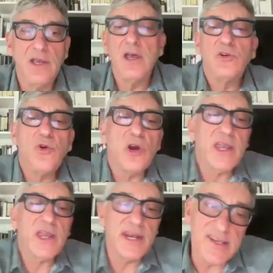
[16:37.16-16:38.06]
Nor can
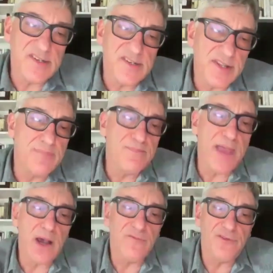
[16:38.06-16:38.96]
he easily make
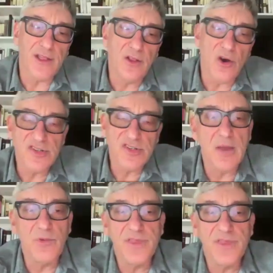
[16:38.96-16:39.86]
up for the lost
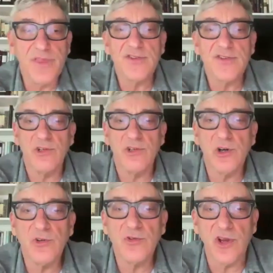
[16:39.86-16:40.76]
time with his own children.